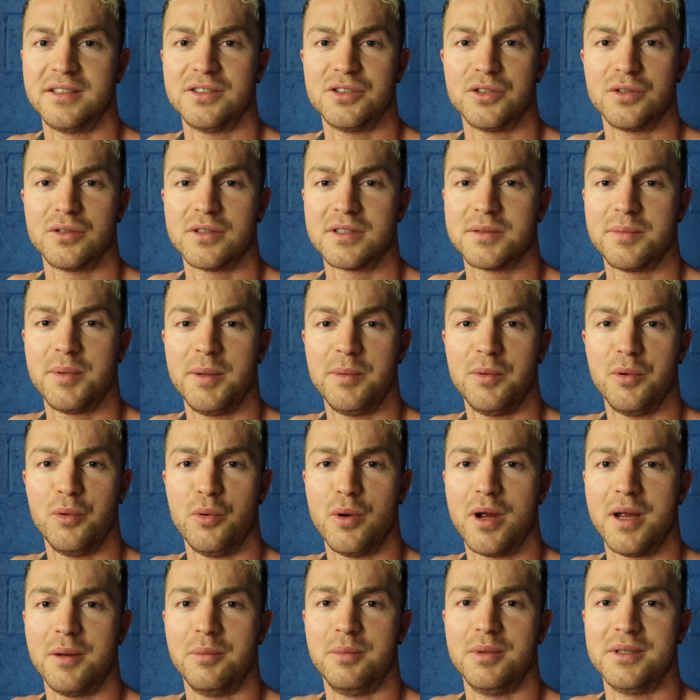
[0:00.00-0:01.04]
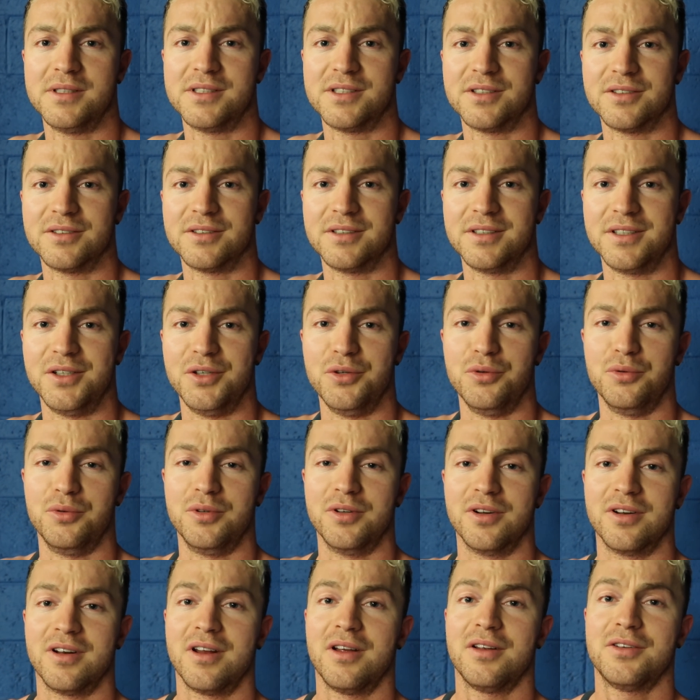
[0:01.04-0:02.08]
You know, there's people way busier than you.
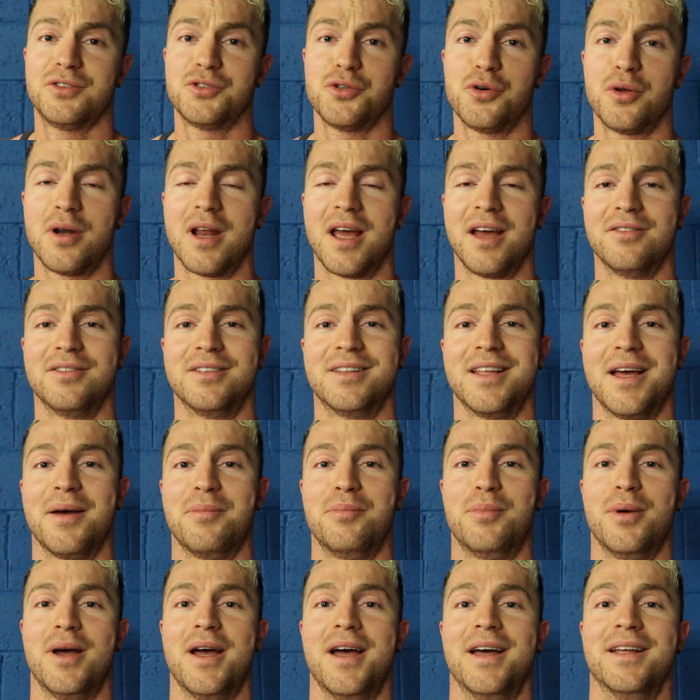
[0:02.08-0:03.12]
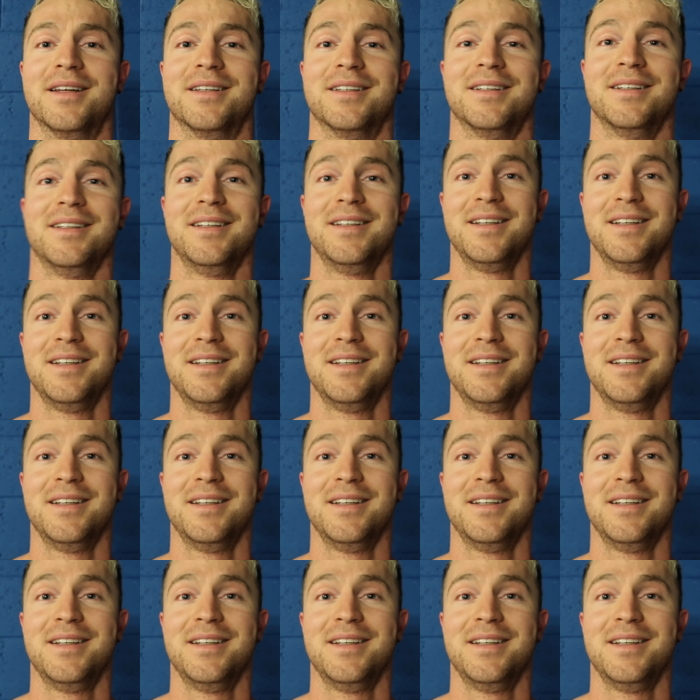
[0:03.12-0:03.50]
Don't have it that bad.